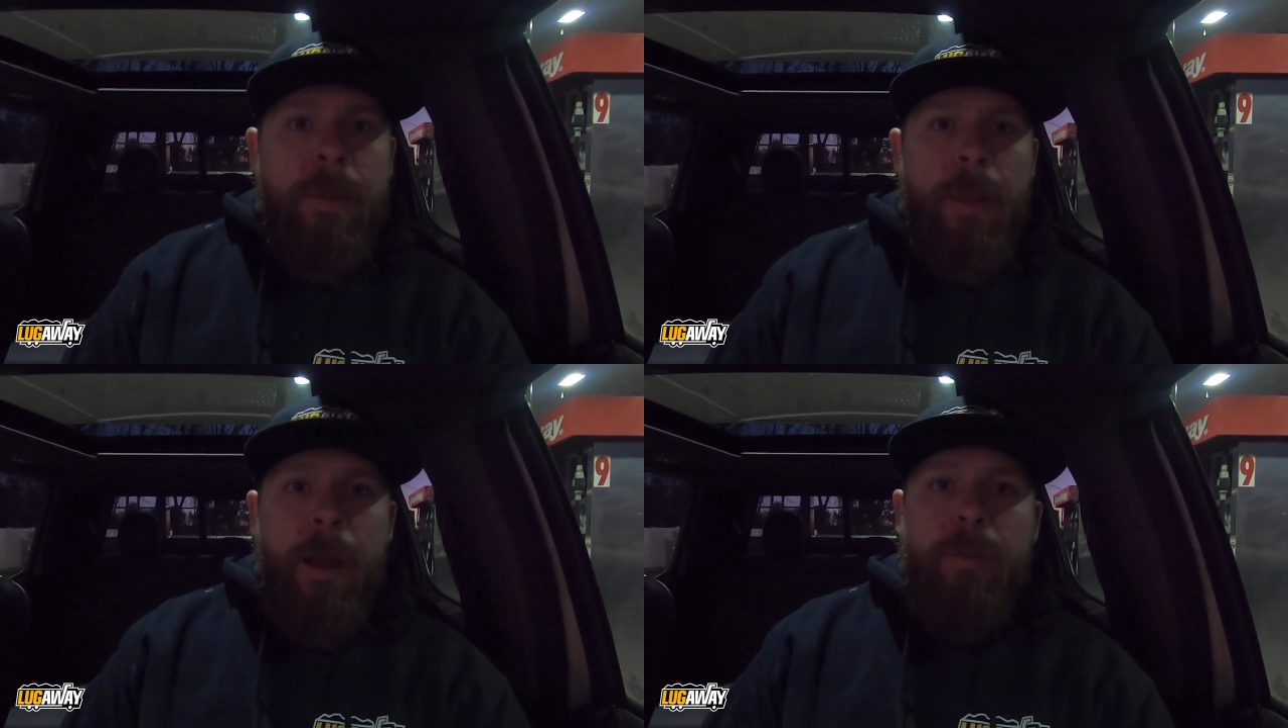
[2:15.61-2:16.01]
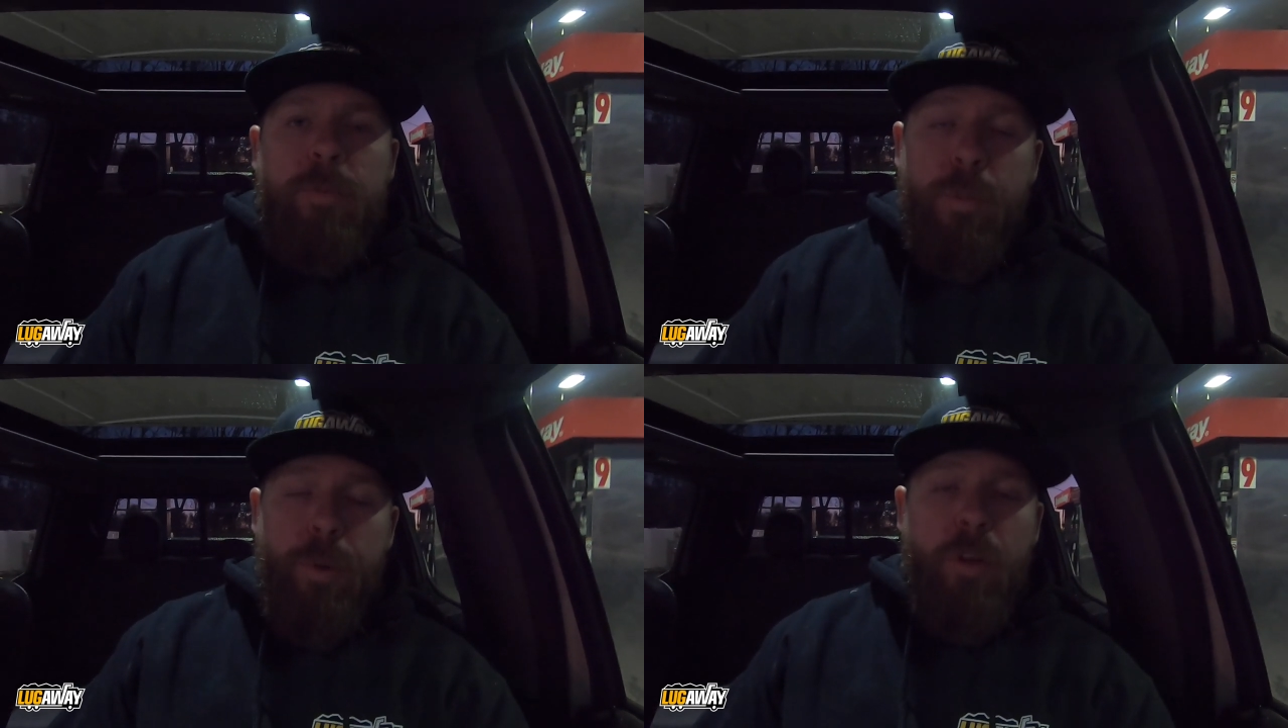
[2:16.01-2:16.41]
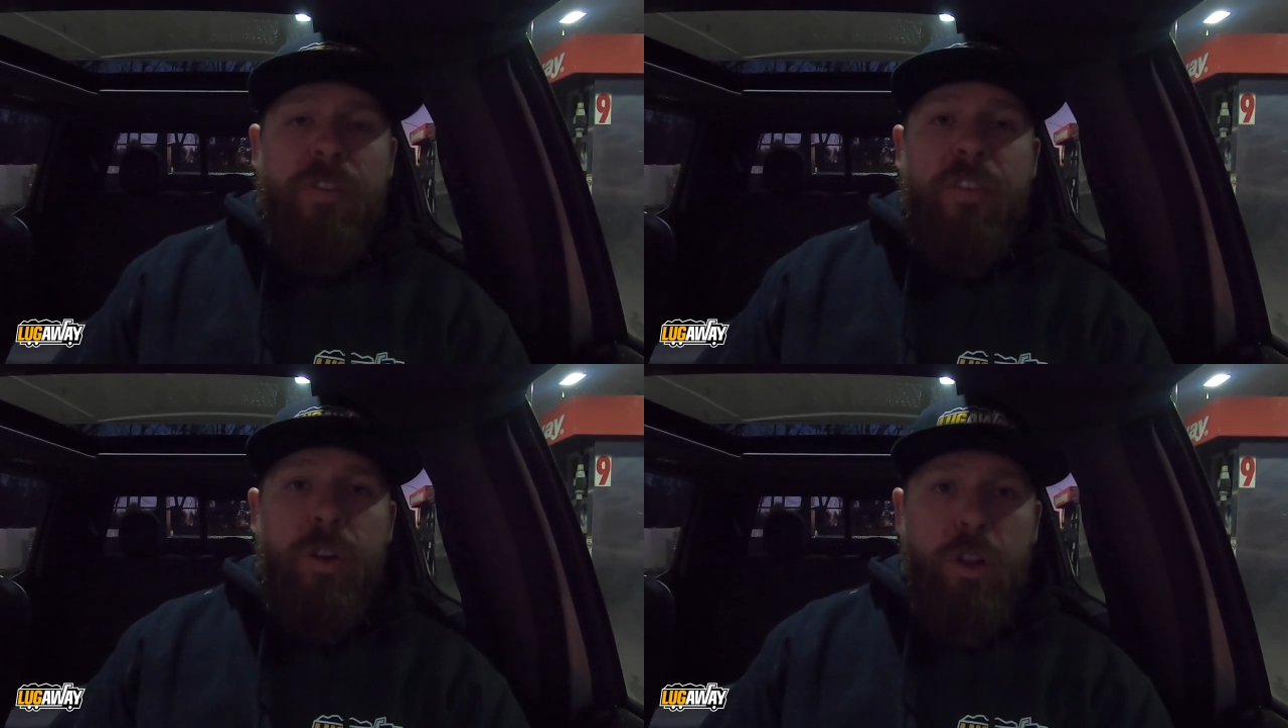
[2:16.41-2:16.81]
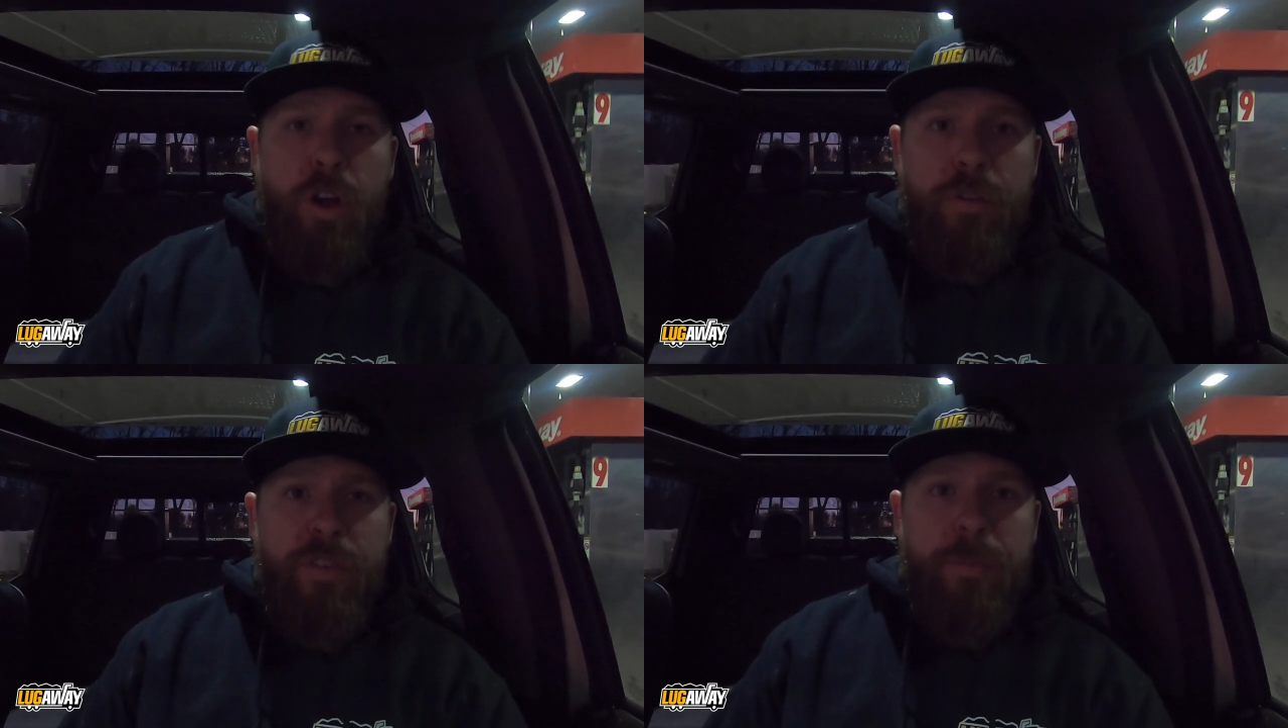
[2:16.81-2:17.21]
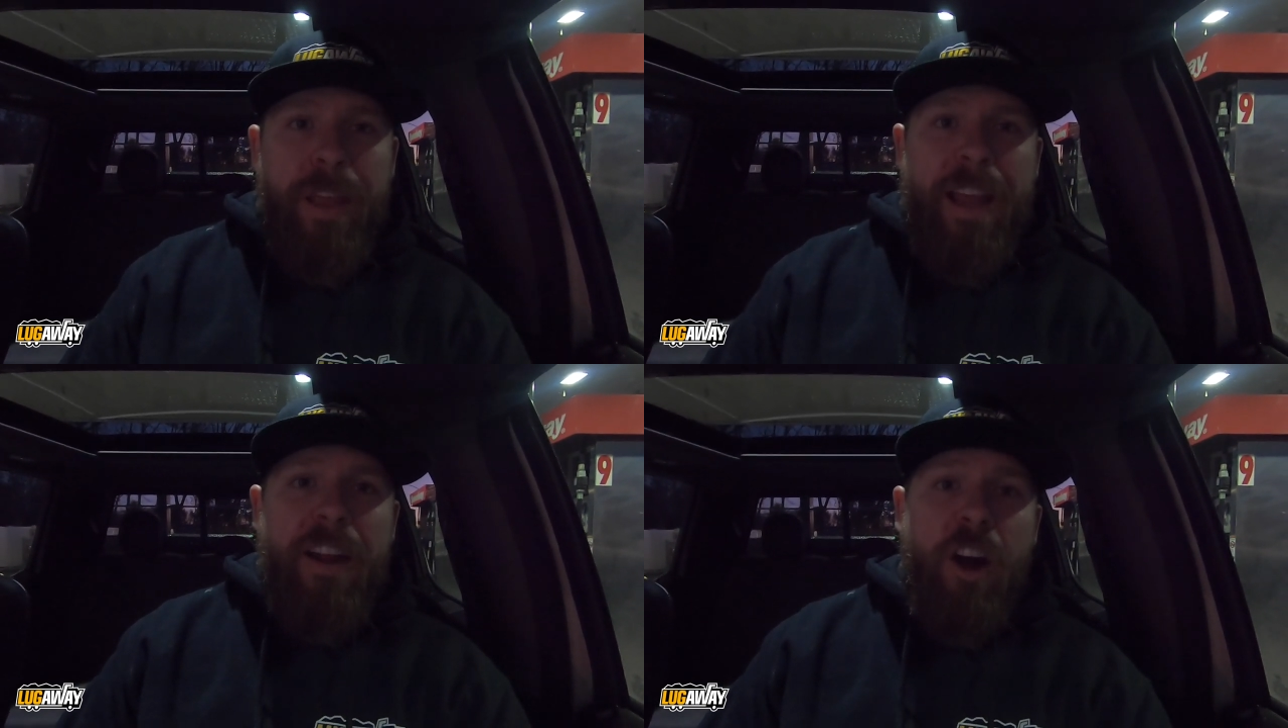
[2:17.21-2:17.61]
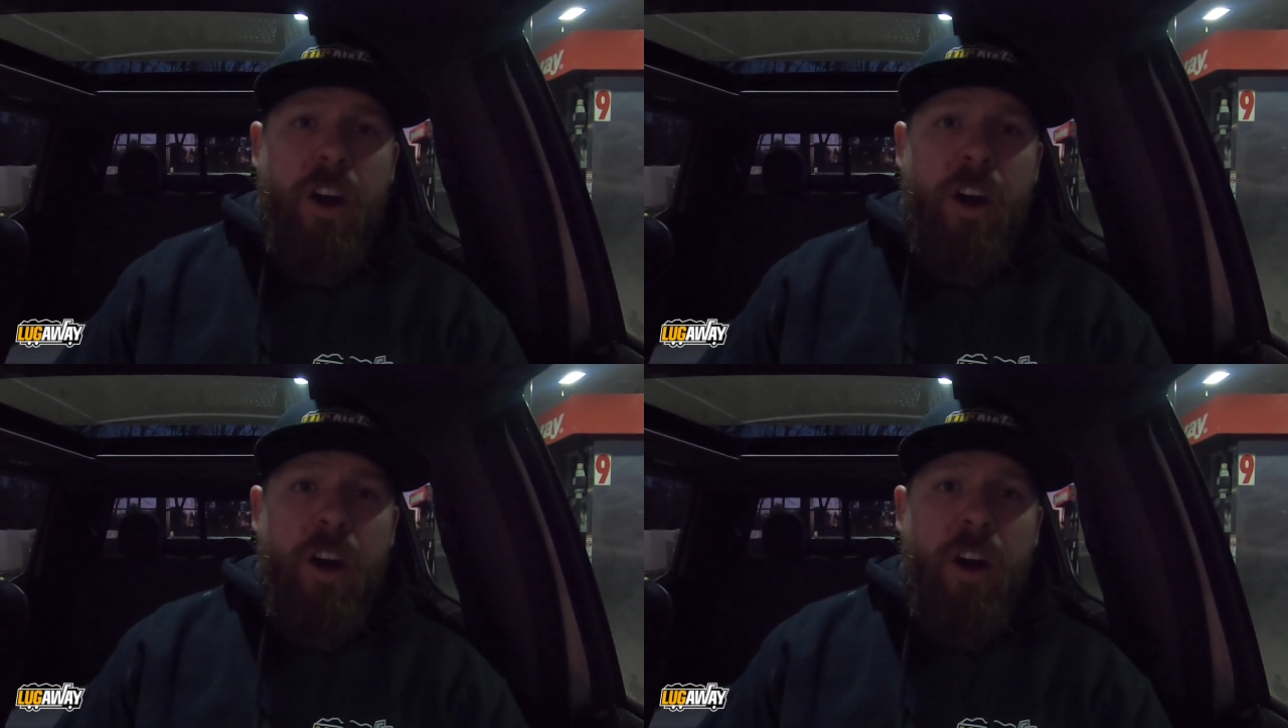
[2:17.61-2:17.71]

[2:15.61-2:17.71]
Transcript: Um, we'll pull a full load from there.